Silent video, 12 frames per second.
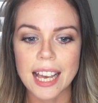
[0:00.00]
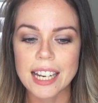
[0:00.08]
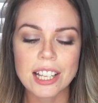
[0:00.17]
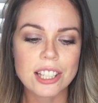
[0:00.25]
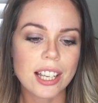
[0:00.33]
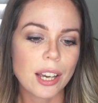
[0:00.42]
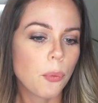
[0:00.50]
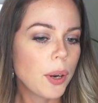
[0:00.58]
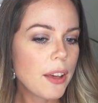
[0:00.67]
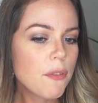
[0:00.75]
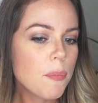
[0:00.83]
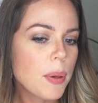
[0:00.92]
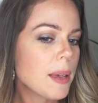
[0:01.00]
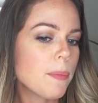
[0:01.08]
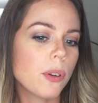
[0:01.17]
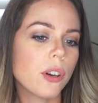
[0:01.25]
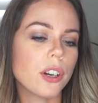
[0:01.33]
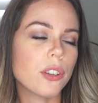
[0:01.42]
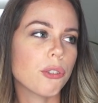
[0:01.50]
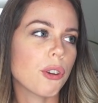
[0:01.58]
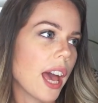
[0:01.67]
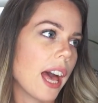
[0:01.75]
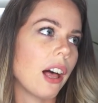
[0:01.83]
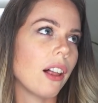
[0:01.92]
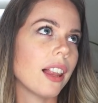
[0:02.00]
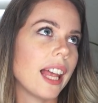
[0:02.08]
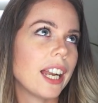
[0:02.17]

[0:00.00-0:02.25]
And it's like whenever people go through hell,